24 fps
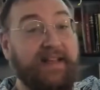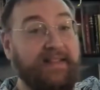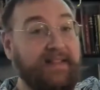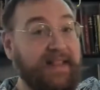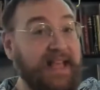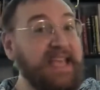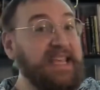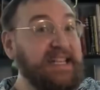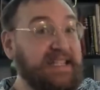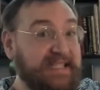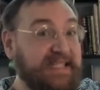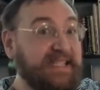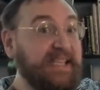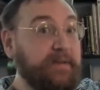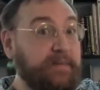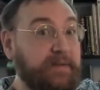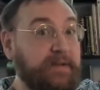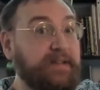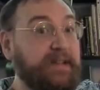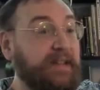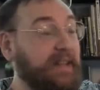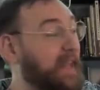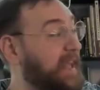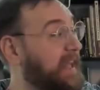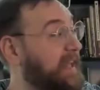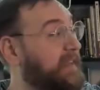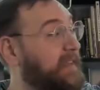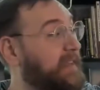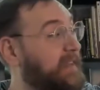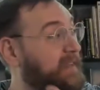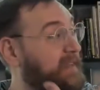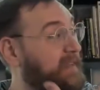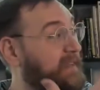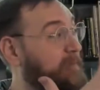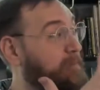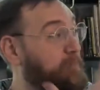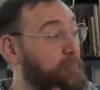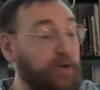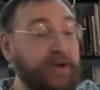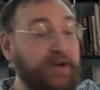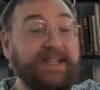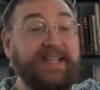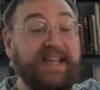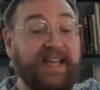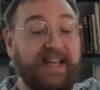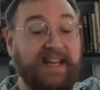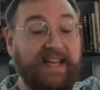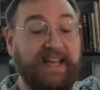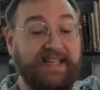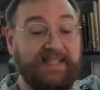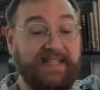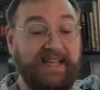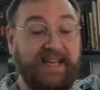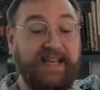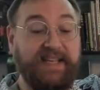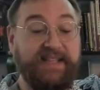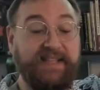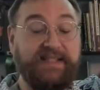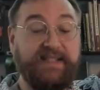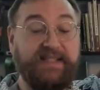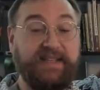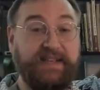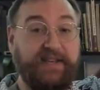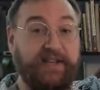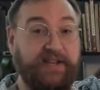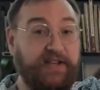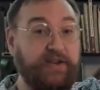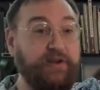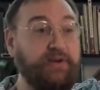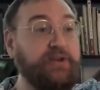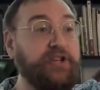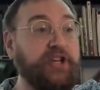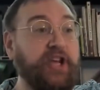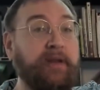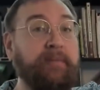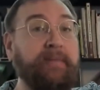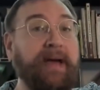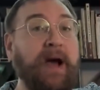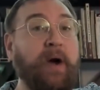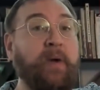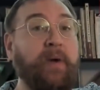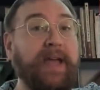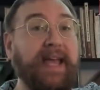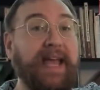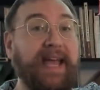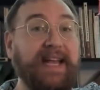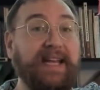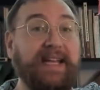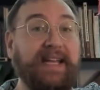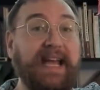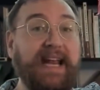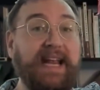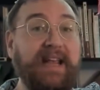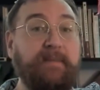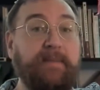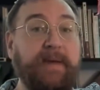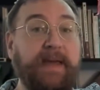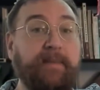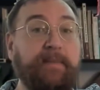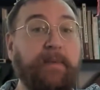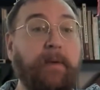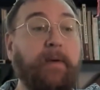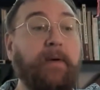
They seem like Pritikin is huge in Maui in getting people